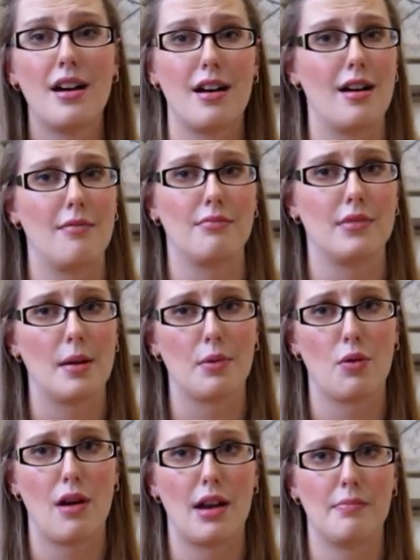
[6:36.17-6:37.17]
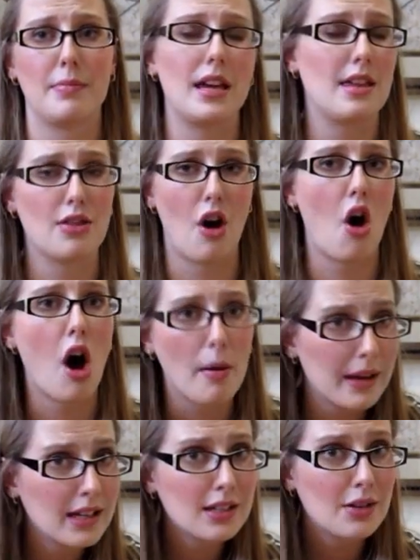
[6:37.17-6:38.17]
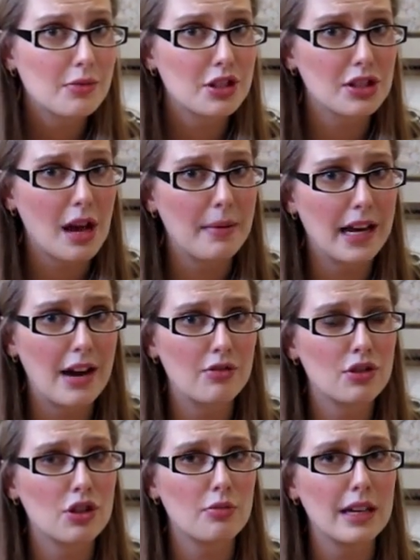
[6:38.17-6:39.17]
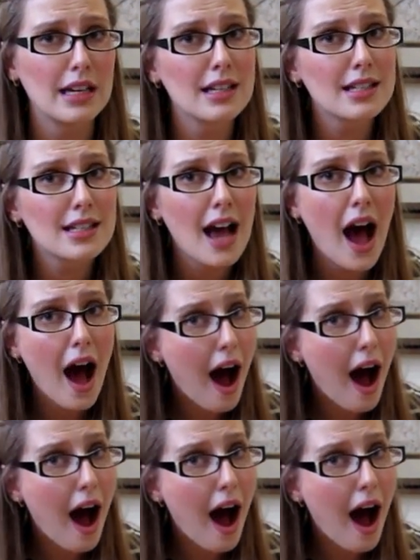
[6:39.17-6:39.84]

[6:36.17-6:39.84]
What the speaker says: Number one being The Hobbit, which is coming out in 2 weeks.